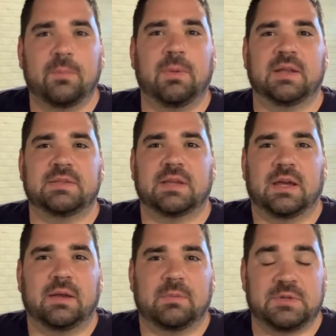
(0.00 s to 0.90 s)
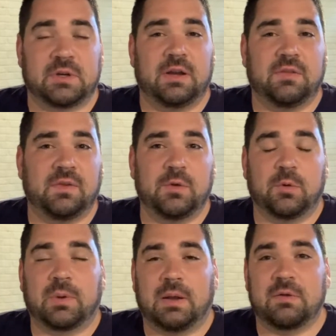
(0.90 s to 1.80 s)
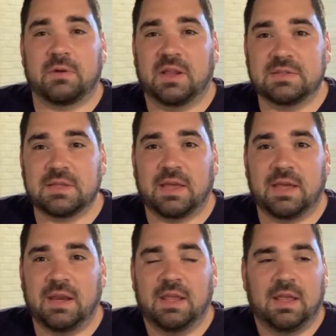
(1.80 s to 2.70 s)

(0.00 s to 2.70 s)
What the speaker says: But majority of you will probably run into that.